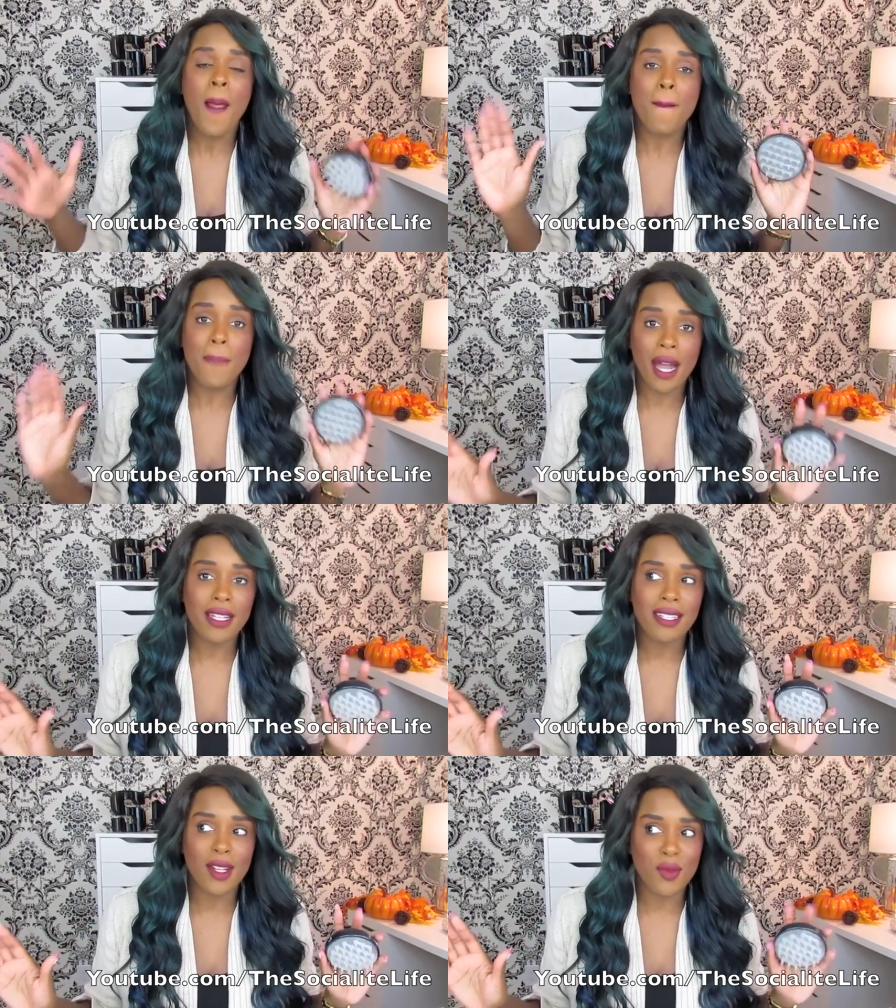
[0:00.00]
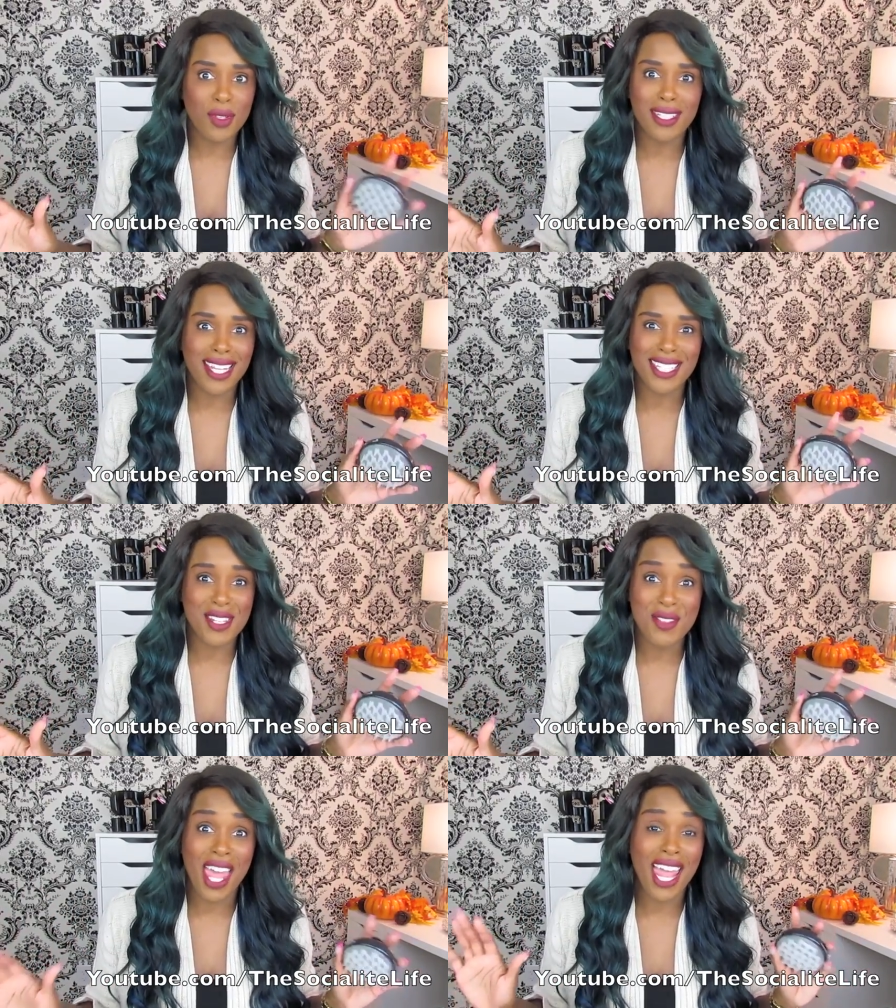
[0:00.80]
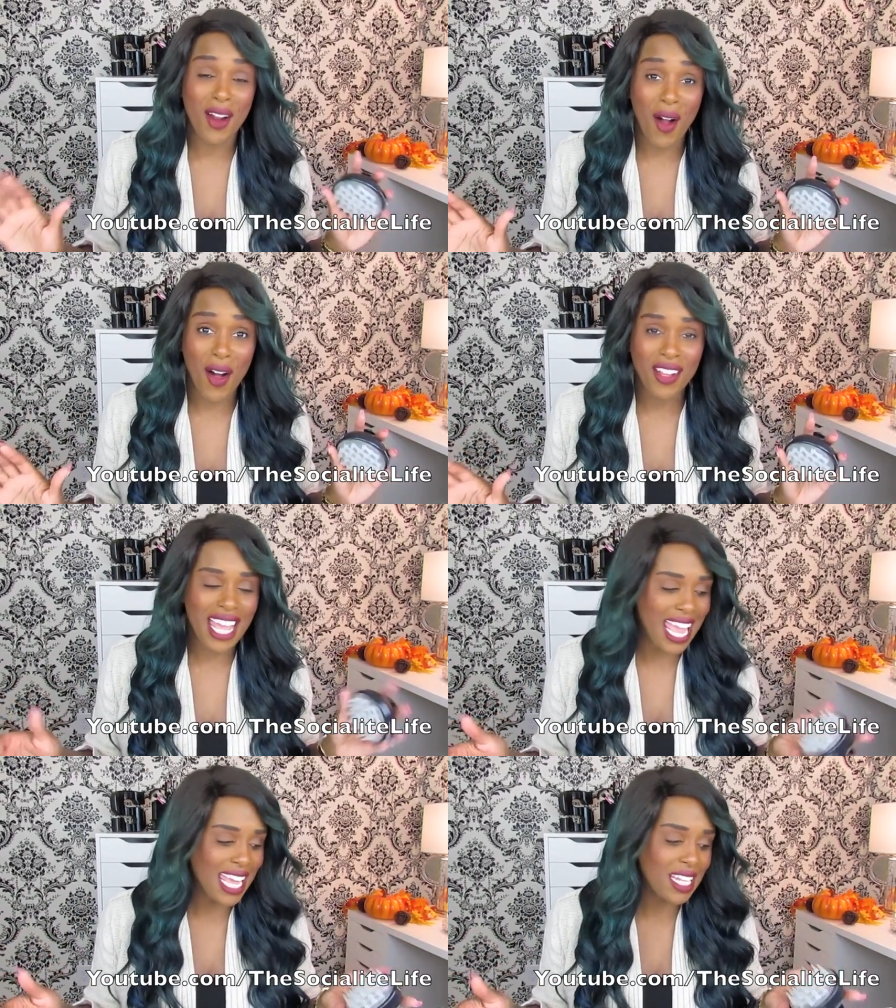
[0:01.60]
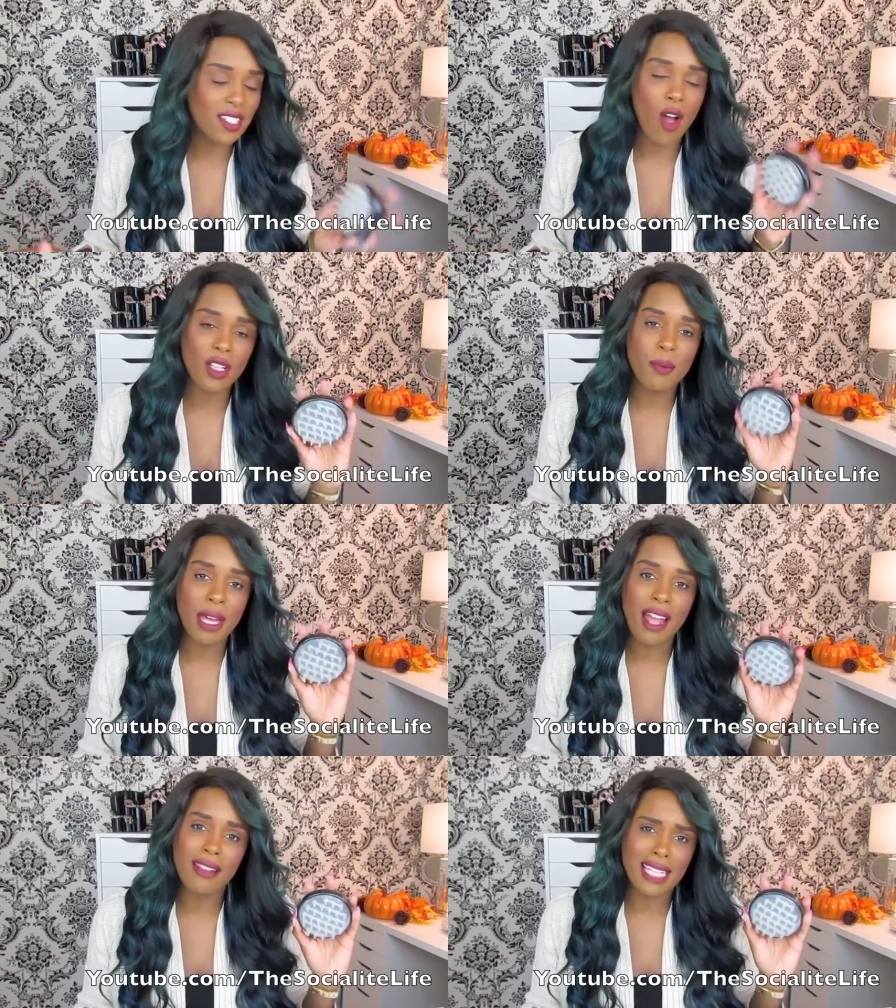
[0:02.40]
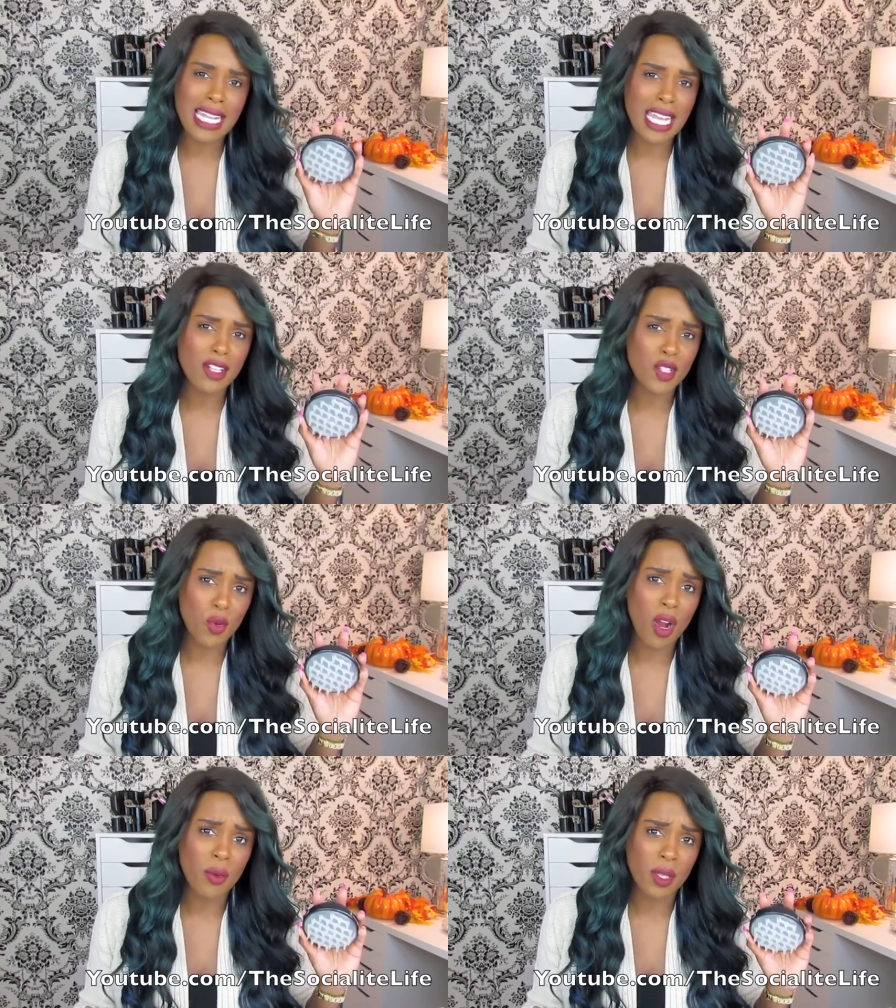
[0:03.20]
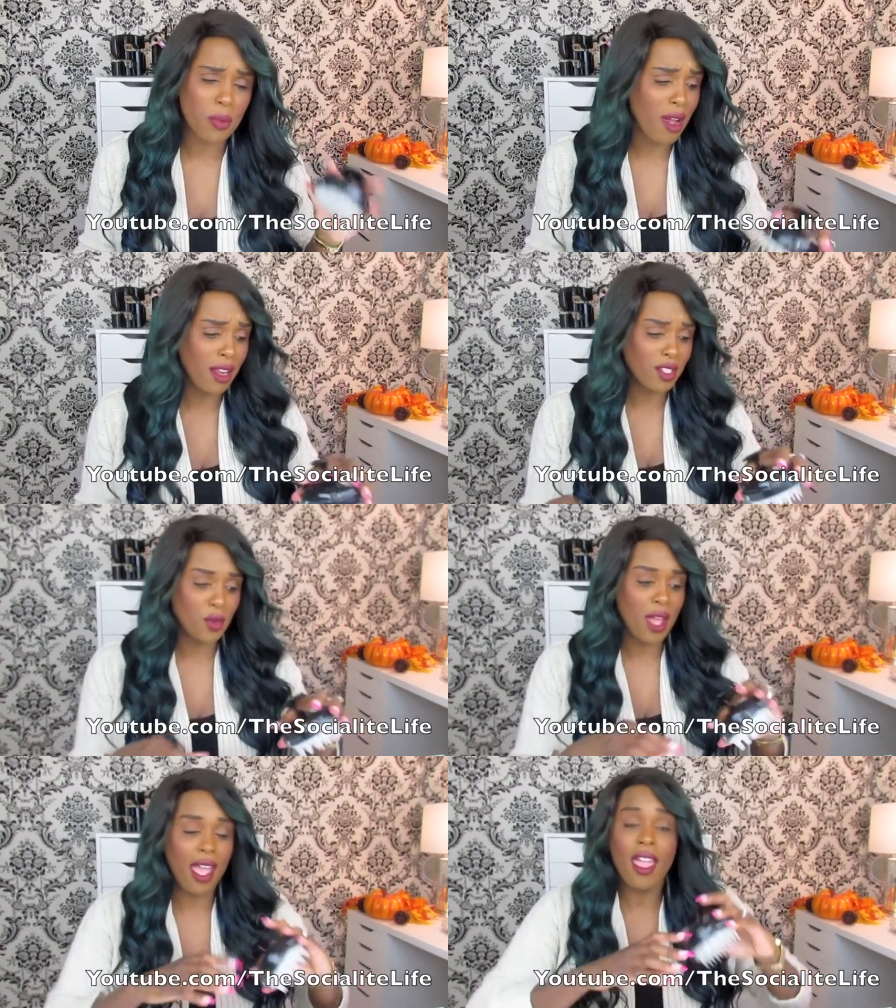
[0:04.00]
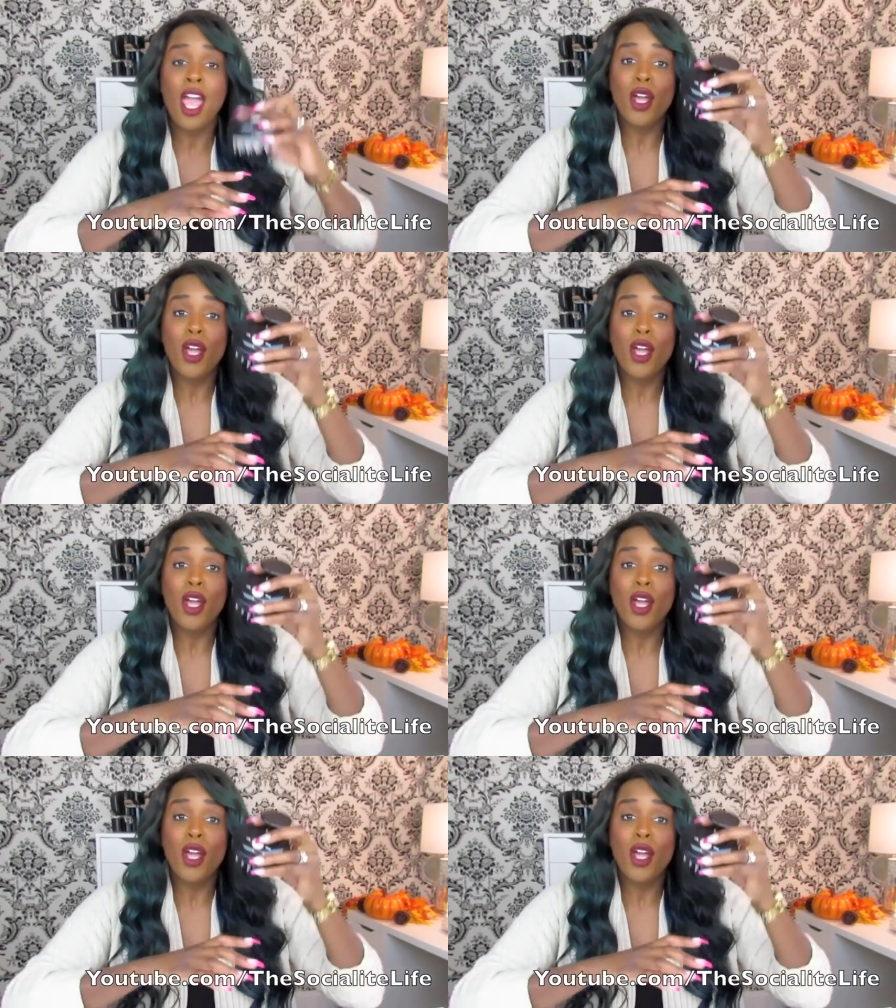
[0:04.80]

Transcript: but it really doesn't do that at all, and it's all about how light-handed you are with the product, okay?